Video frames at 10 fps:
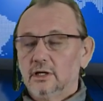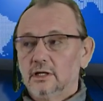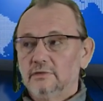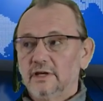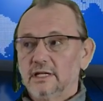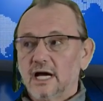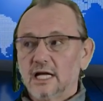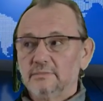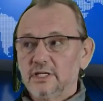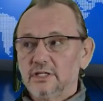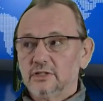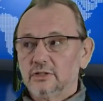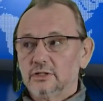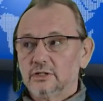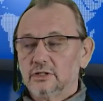when
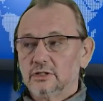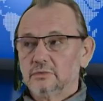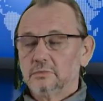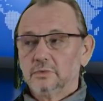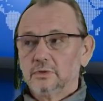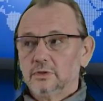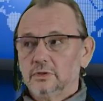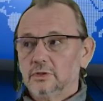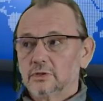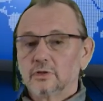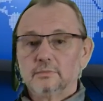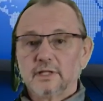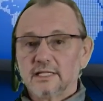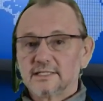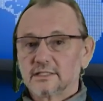admin
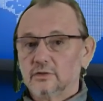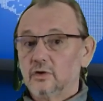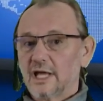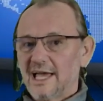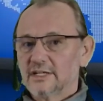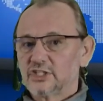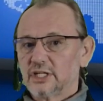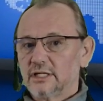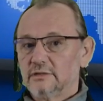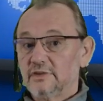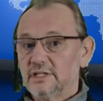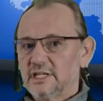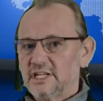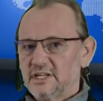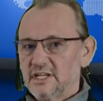completes all action
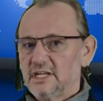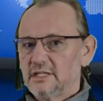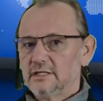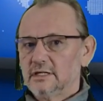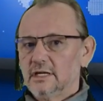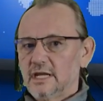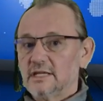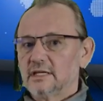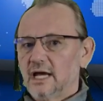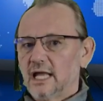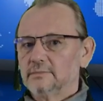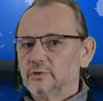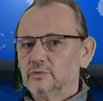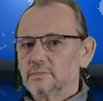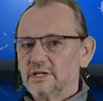within it, it helps
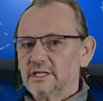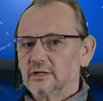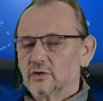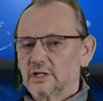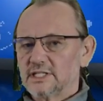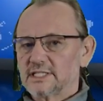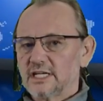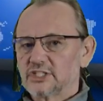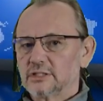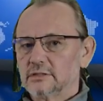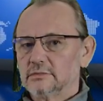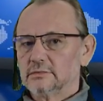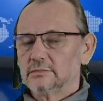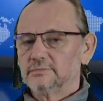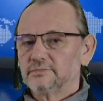to bring
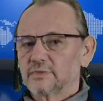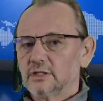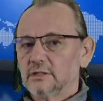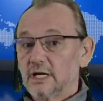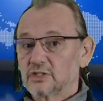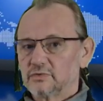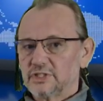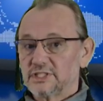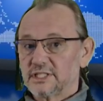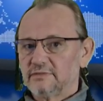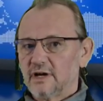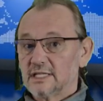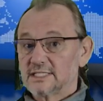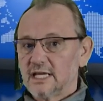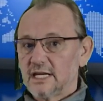organization Microsoft 365
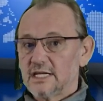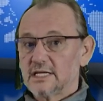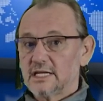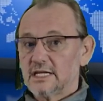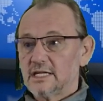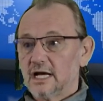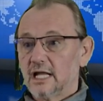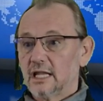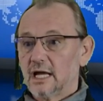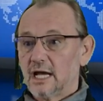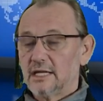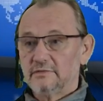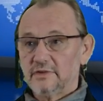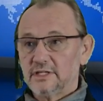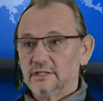setting in align
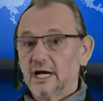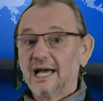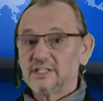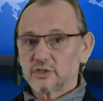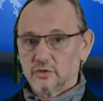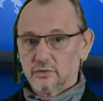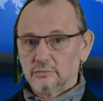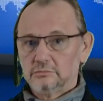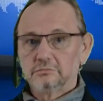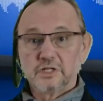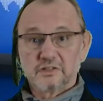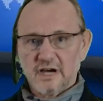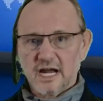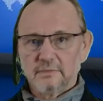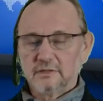with ISO
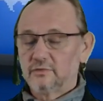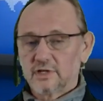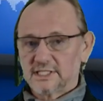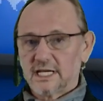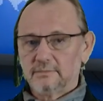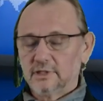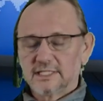requirement, for example.